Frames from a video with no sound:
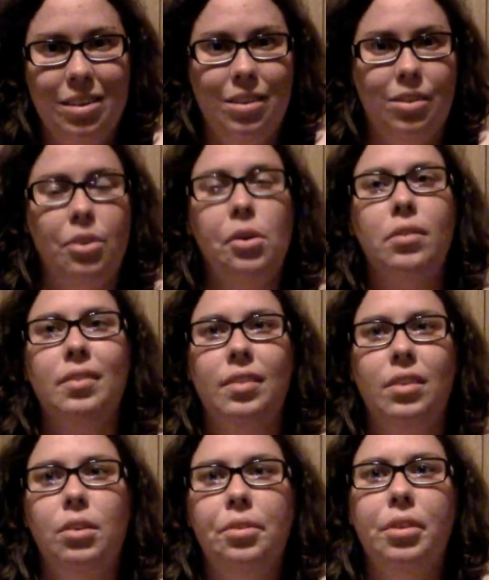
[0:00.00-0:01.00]
There are
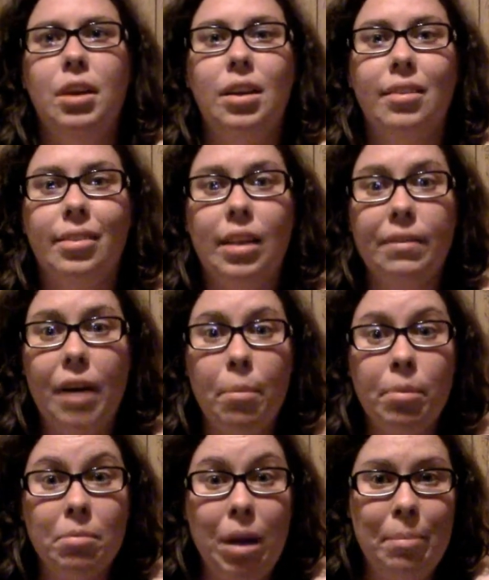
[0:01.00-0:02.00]
still things that have
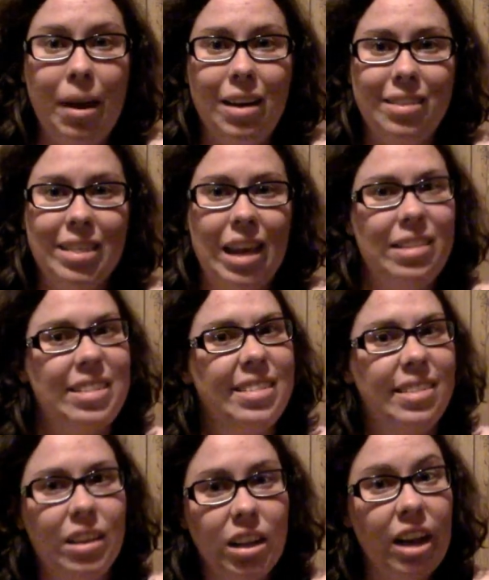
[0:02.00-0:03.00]
happened in my past that
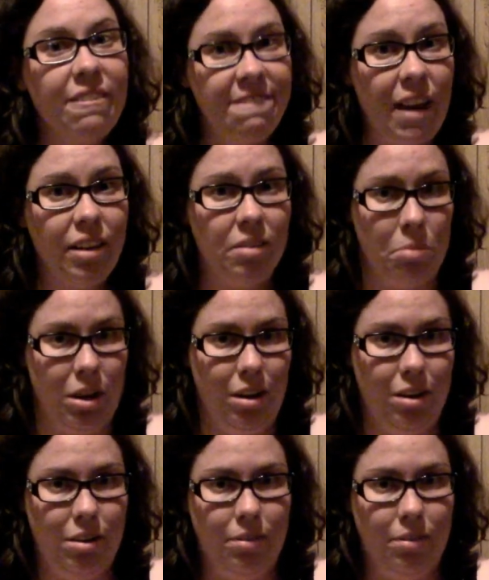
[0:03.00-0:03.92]
still affect me.